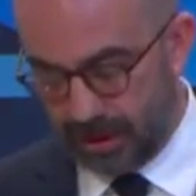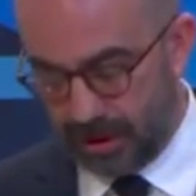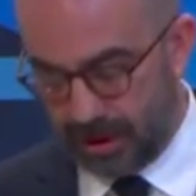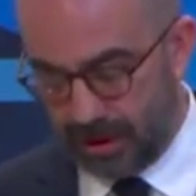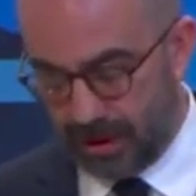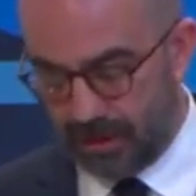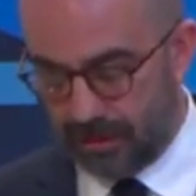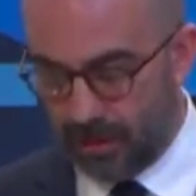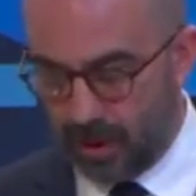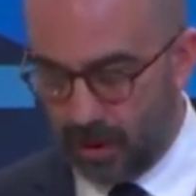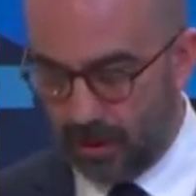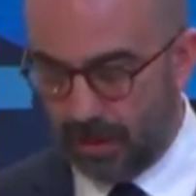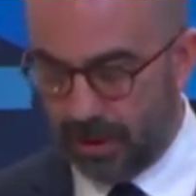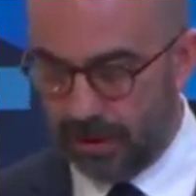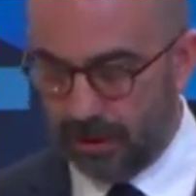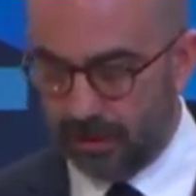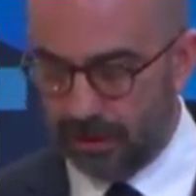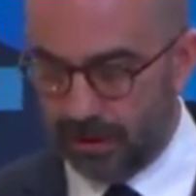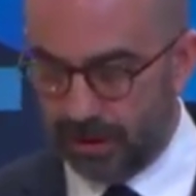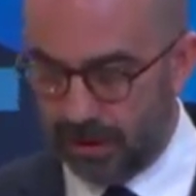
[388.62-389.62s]
In a moment,
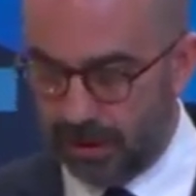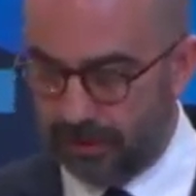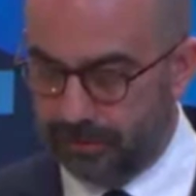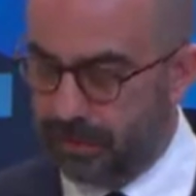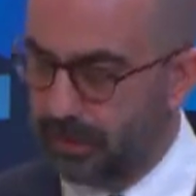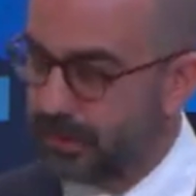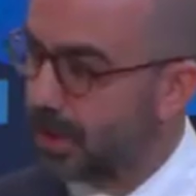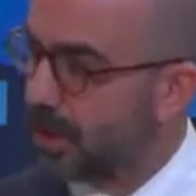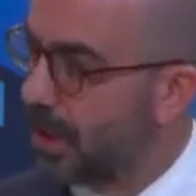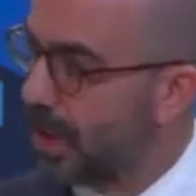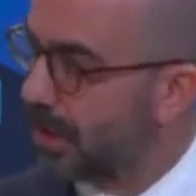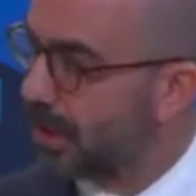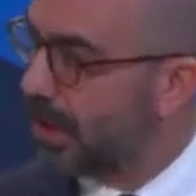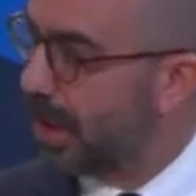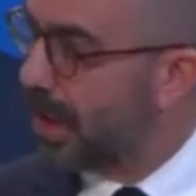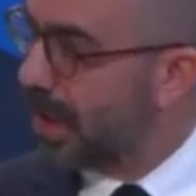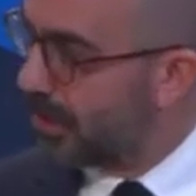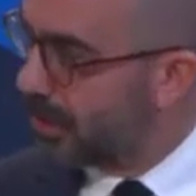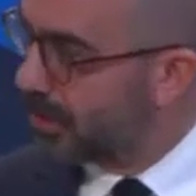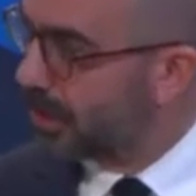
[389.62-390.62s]
you will hear from the
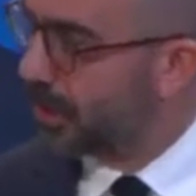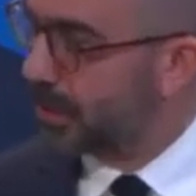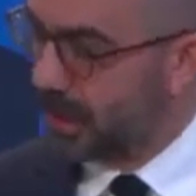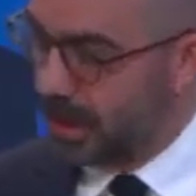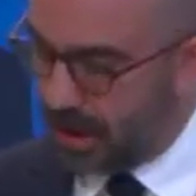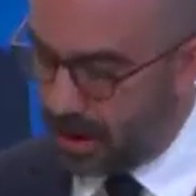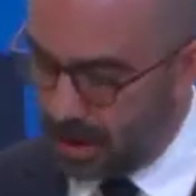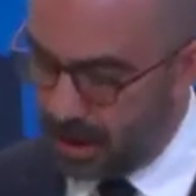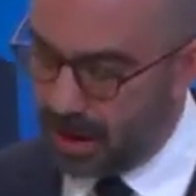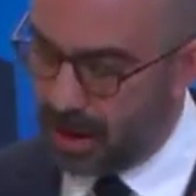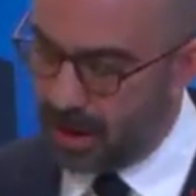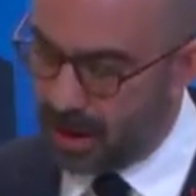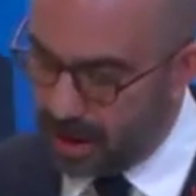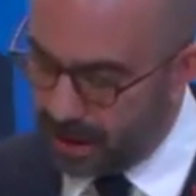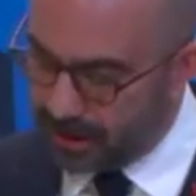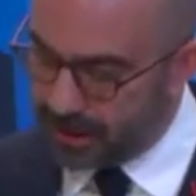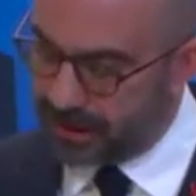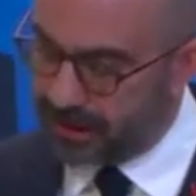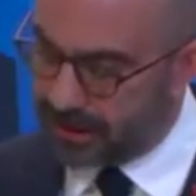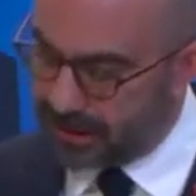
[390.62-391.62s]
Honorable
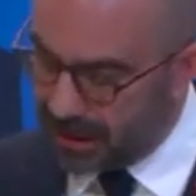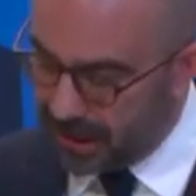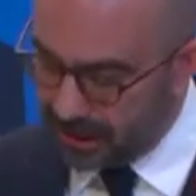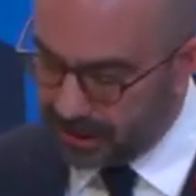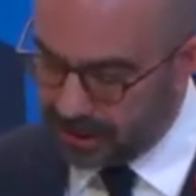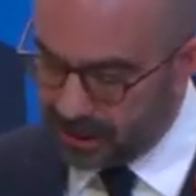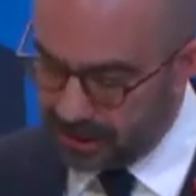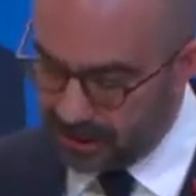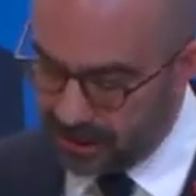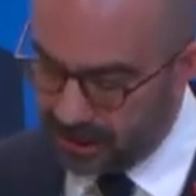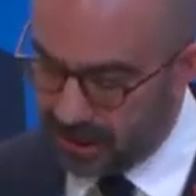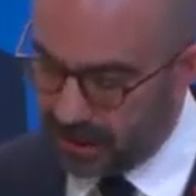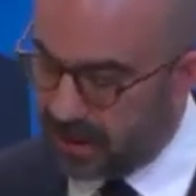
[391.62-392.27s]
Harjit Sajjan,